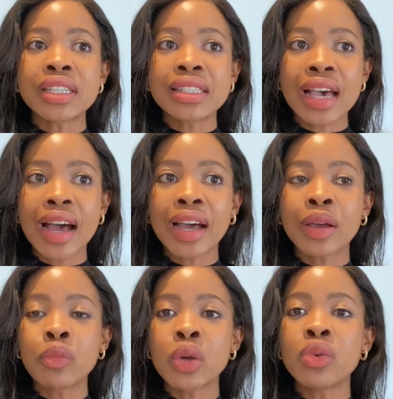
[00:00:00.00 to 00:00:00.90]
and
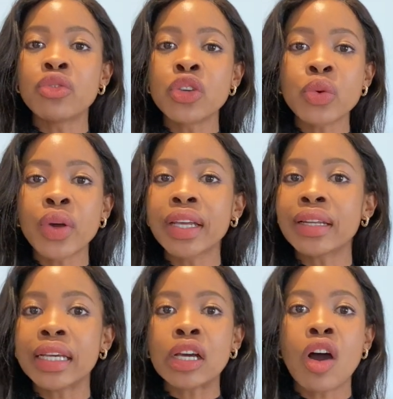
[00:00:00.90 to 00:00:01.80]
time, we're reviewing like,